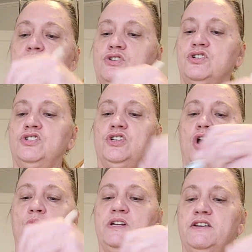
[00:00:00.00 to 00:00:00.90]
and just
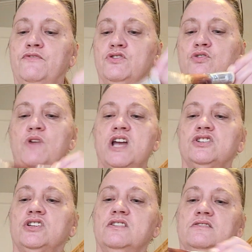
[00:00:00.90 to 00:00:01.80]
go in different
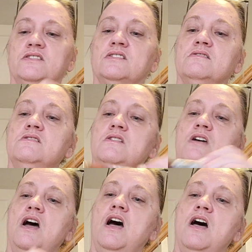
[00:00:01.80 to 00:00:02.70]
directions,
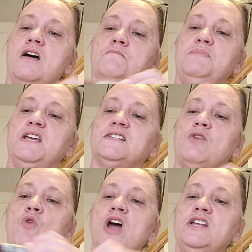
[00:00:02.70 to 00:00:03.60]
because I
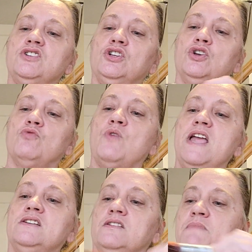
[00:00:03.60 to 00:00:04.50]
want it to look
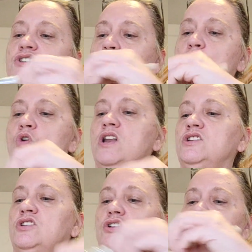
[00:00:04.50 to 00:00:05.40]
random. I don't want
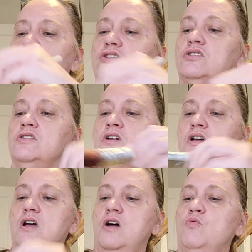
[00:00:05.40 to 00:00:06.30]
it to look,
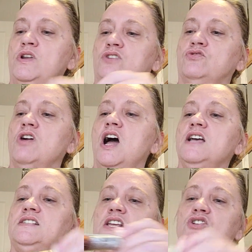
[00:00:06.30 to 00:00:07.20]
when it
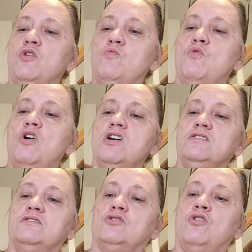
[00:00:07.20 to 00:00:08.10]
dries, I don't
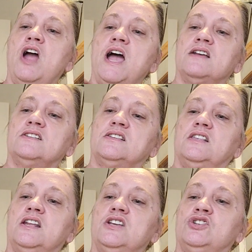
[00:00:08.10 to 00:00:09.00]
want the cracks
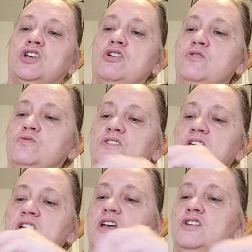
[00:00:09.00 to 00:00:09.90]
that it shows
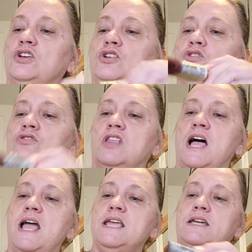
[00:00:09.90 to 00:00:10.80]
to look
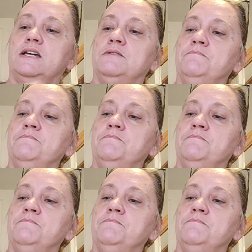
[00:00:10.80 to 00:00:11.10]
like